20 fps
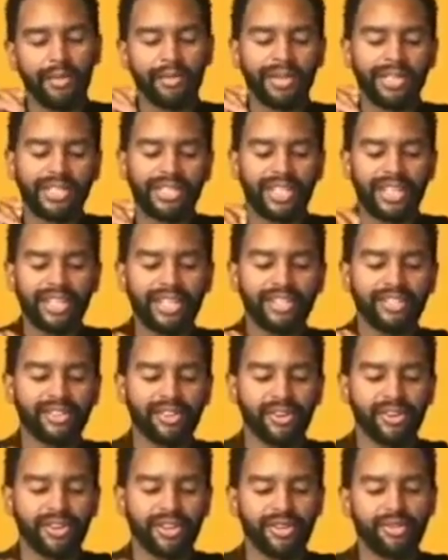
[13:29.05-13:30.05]
But then it
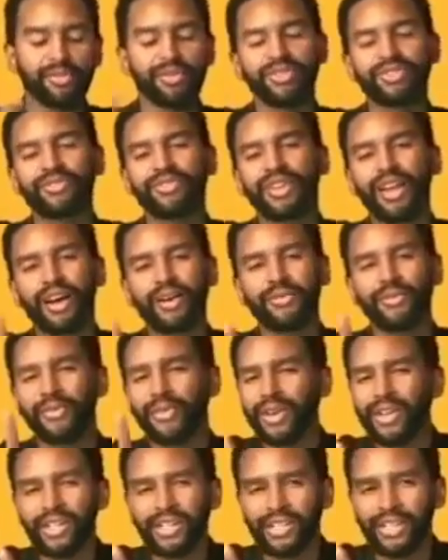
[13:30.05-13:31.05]
turned it, which not
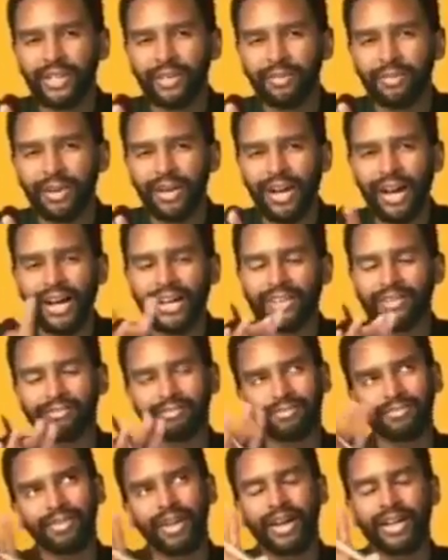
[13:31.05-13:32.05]
really, but
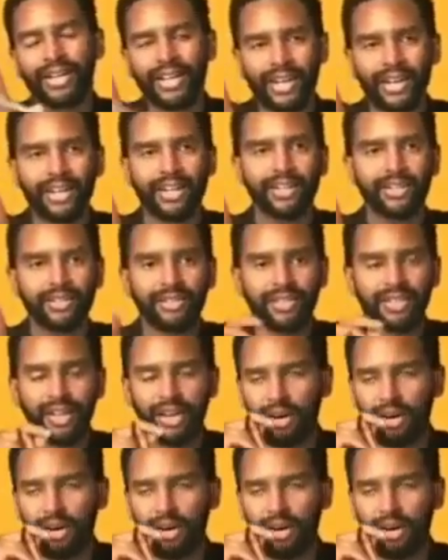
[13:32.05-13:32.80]
I get it.